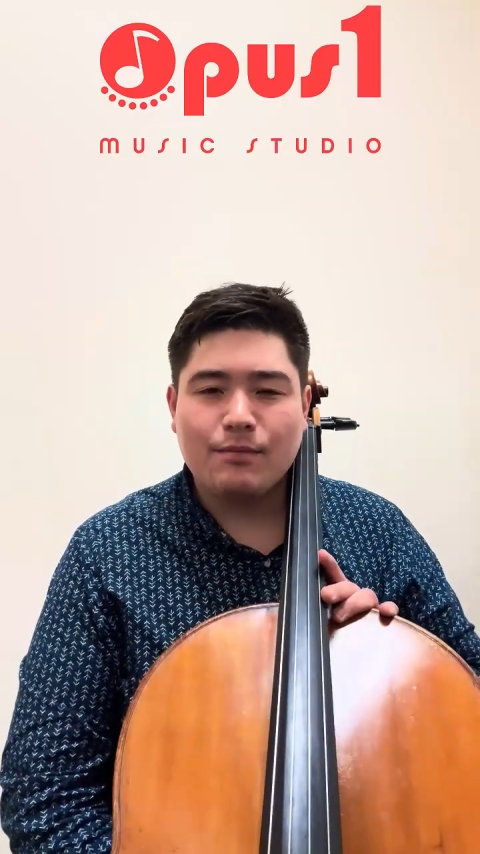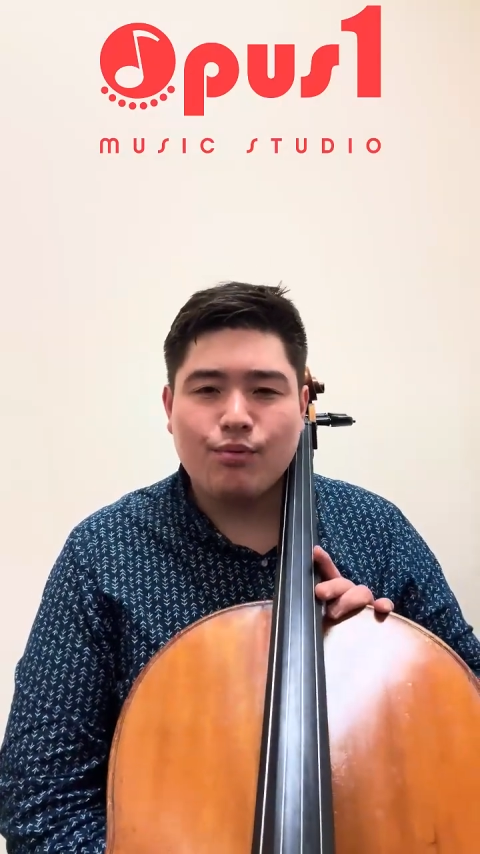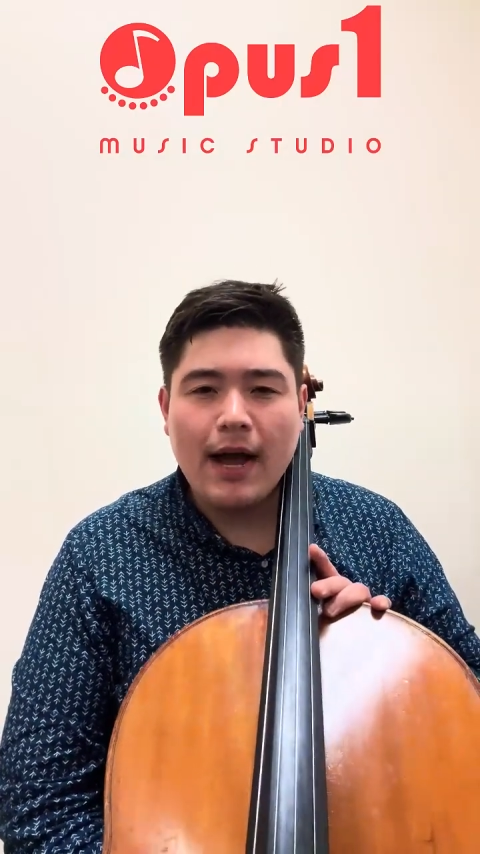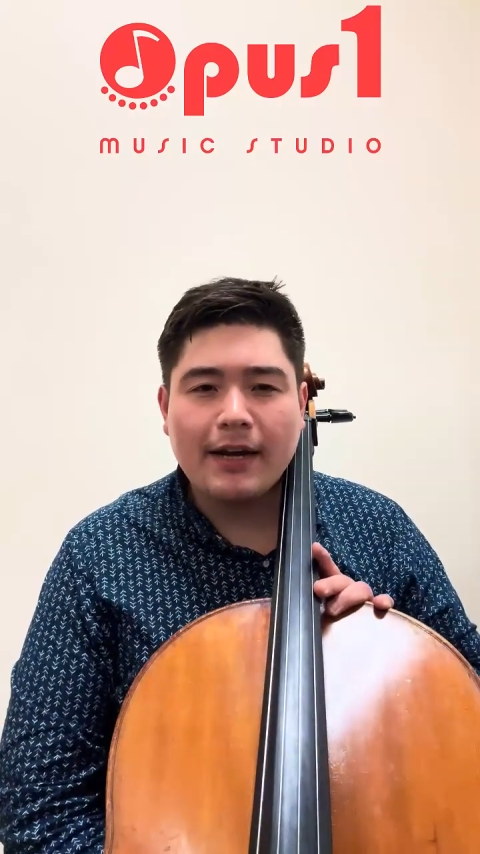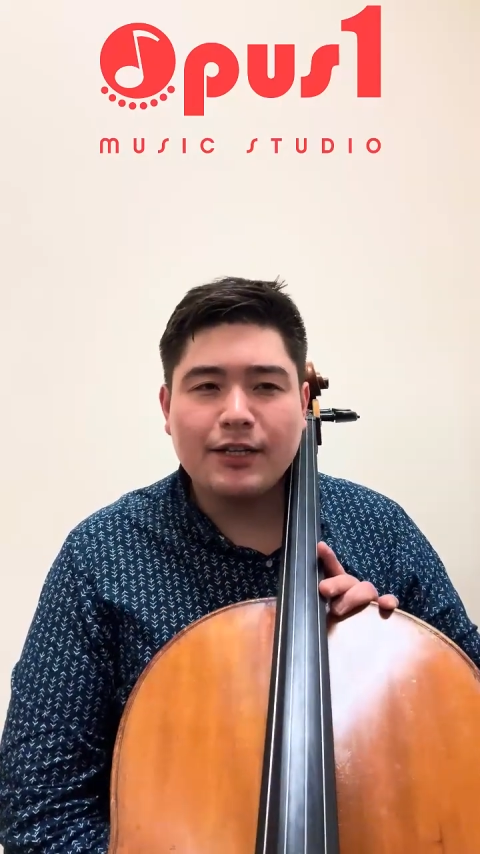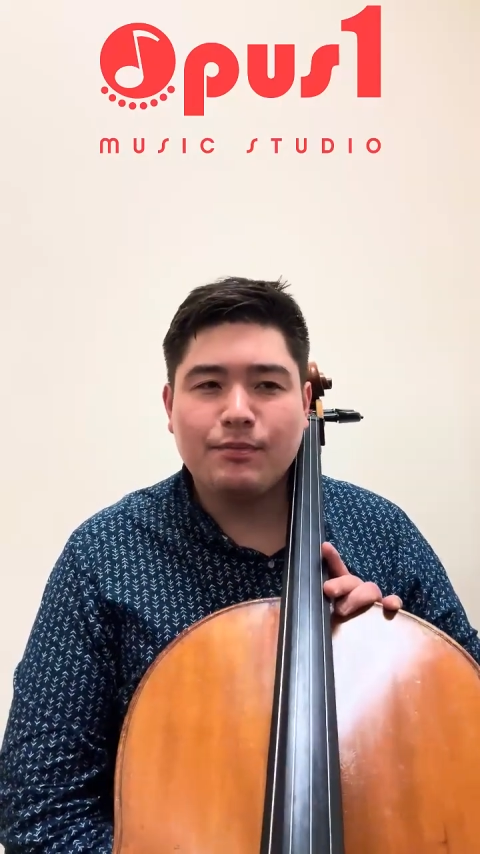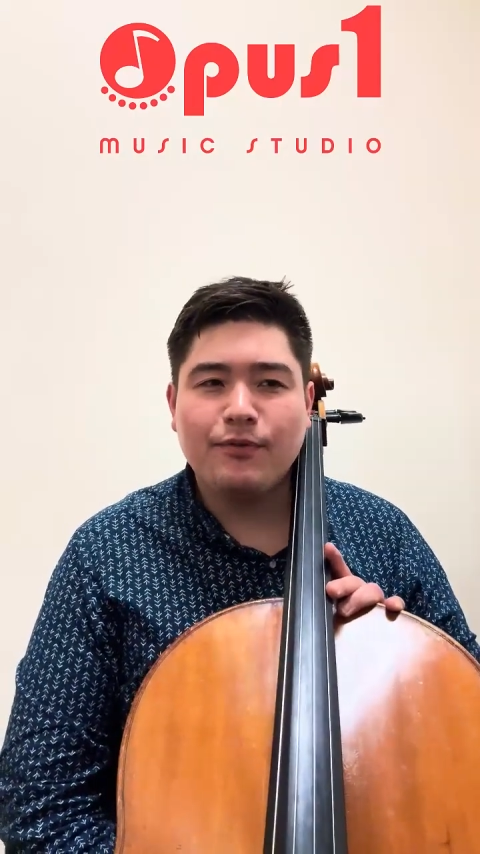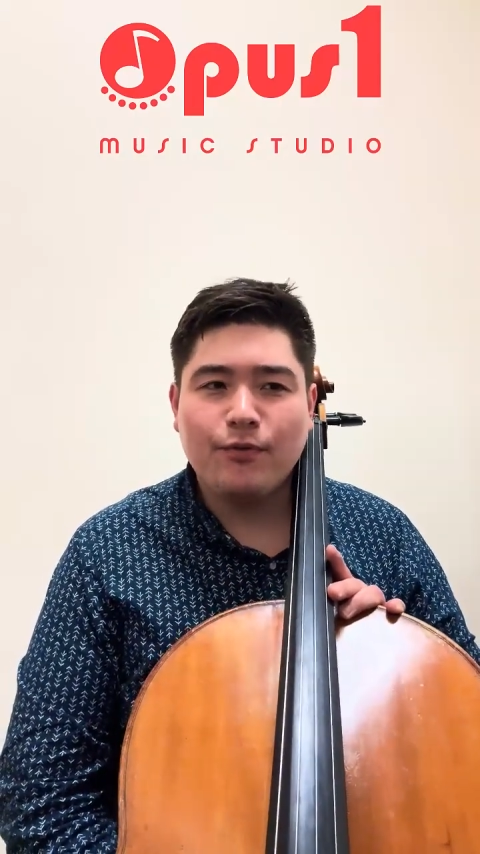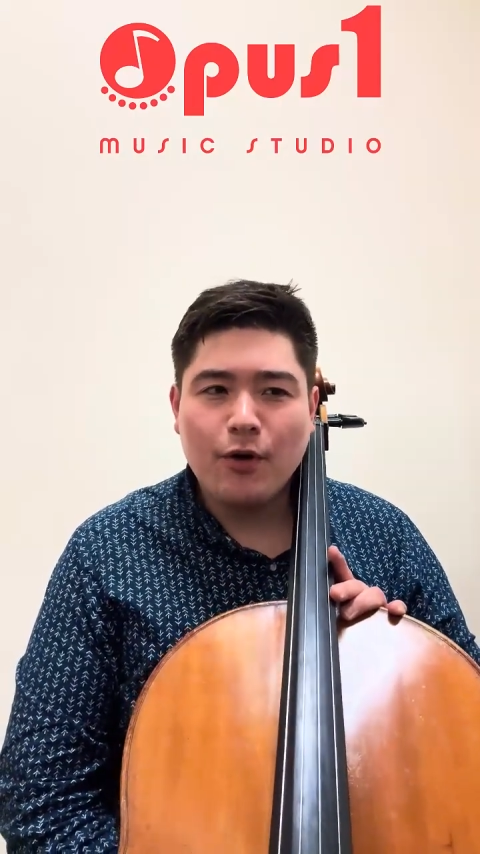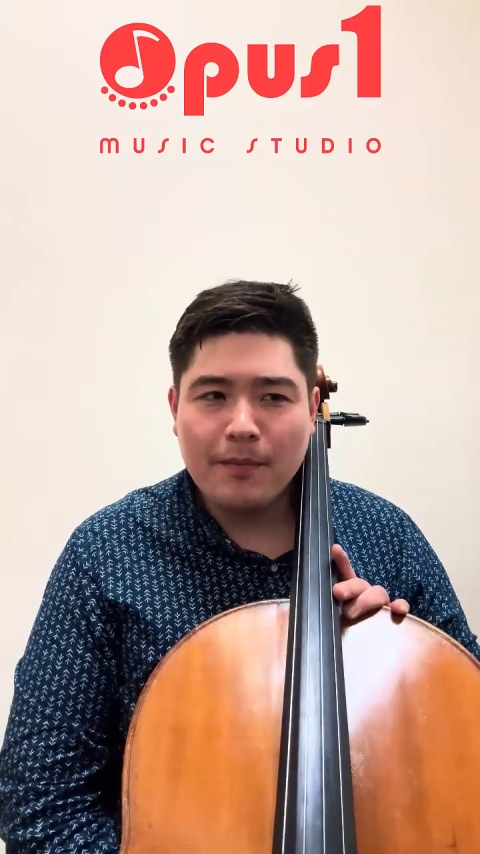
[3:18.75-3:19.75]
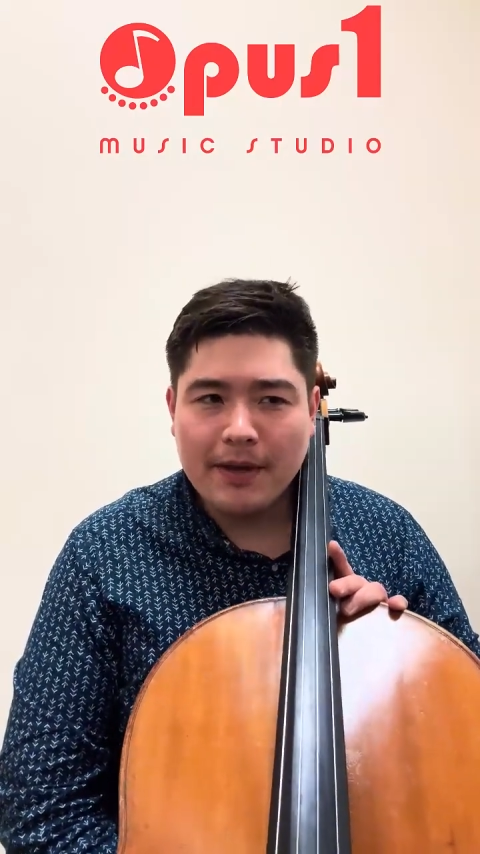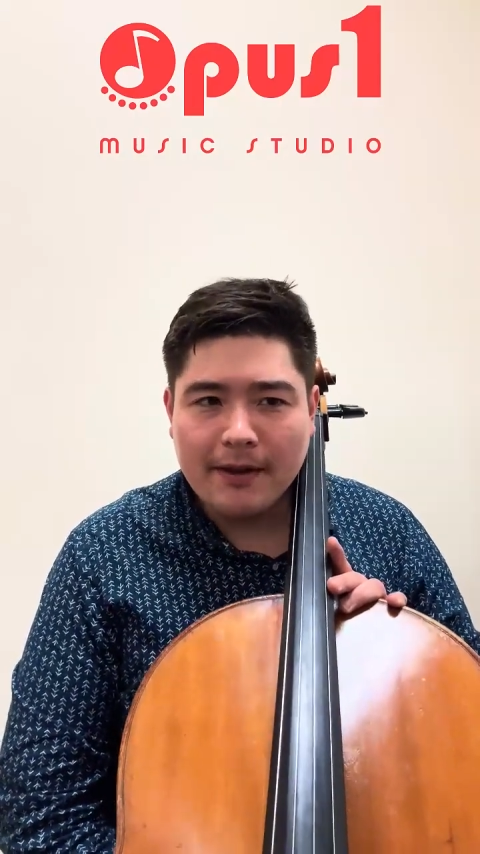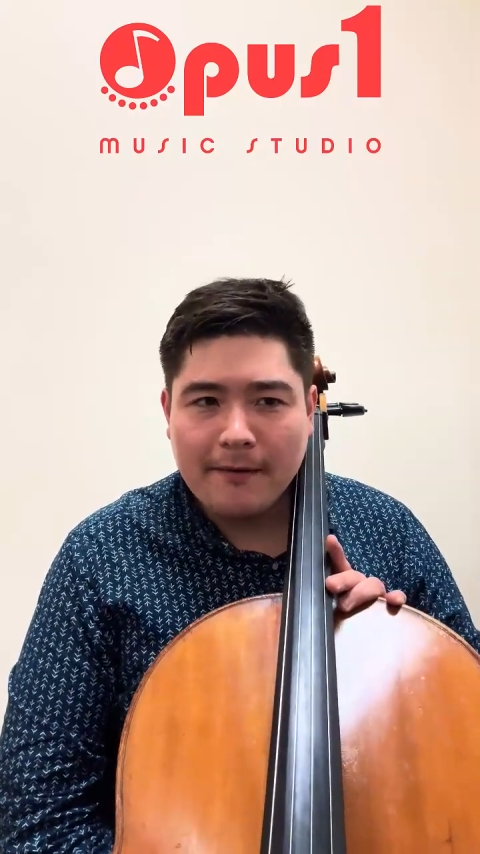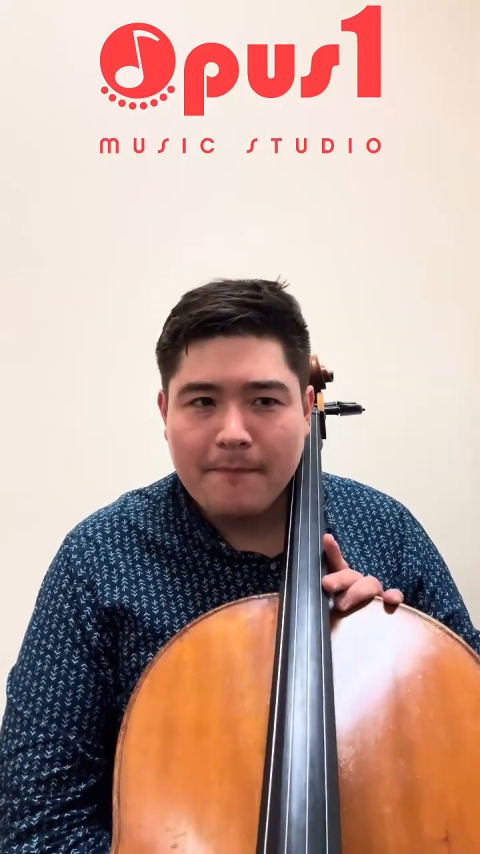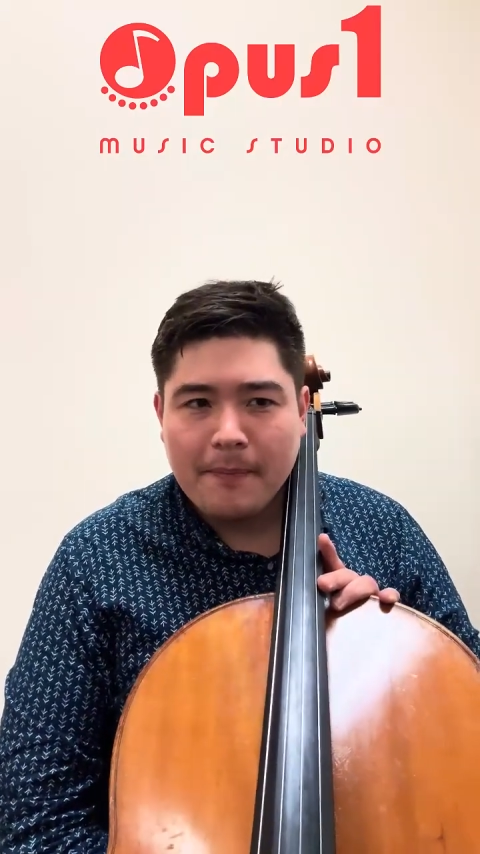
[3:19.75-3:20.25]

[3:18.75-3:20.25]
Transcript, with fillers: practice performing.